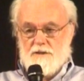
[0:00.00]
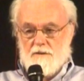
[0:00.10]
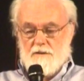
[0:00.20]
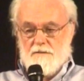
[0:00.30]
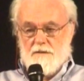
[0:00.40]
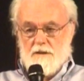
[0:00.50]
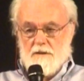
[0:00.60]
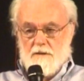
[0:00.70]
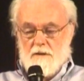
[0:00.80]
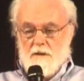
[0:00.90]

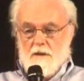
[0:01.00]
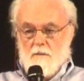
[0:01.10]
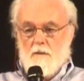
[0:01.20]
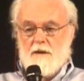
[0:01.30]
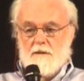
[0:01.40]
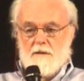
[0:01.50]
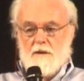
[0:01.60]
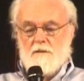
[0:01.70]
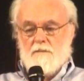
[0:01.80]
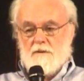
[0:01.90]
geography, went
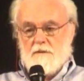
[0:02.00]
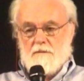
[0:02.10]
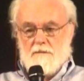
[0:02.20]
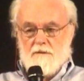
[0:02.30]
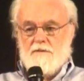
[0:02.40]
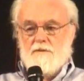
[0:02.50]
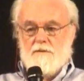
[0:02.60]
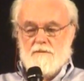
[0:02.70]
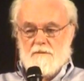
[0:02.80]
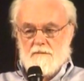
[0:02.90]
global
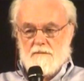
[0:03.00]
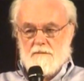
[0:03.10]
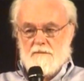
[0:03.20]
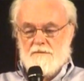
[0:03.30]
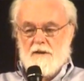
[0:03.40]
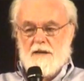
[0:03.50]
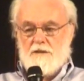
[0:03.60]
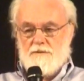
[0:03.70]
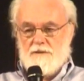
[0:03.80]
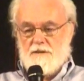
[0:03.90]
through the
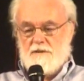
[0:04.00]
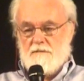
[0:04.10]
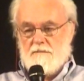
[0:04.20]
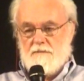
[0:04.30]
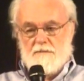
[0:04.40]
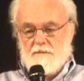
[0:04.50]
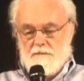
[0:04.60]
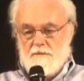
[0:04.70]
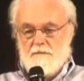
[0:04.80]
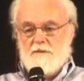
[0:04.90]
financial system,
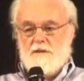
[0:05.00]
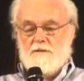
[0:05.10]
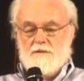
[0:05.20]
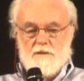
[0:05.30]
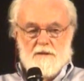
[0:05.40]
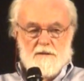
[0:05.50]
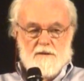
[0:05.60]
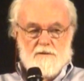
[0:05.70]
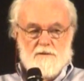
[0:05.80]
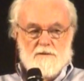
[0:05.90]

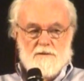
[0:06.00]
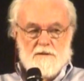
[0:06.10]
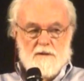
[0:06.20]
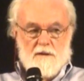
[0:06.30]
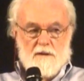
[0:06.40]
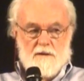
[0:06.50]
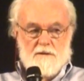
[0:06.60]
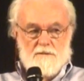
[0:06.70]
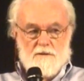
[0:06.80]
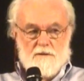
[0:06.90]
centrally, of course,
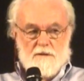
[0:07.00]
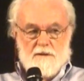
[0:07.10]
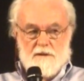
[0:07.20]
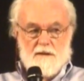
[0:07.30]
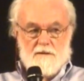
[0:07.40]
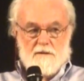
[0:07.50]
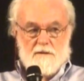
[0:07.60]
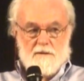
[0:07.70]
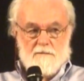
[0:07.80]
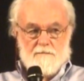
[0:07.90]
in New York and
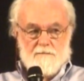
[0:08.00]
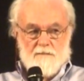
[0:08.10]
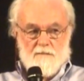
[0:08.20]
London.